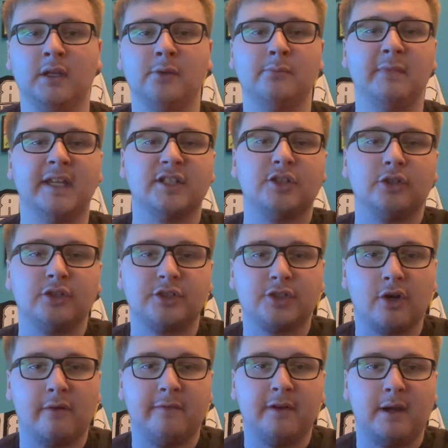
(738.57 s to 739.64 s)
Make sure to
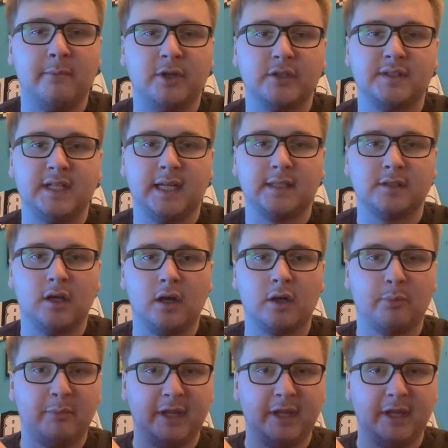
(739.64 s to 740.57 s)
go and find me on TikTok,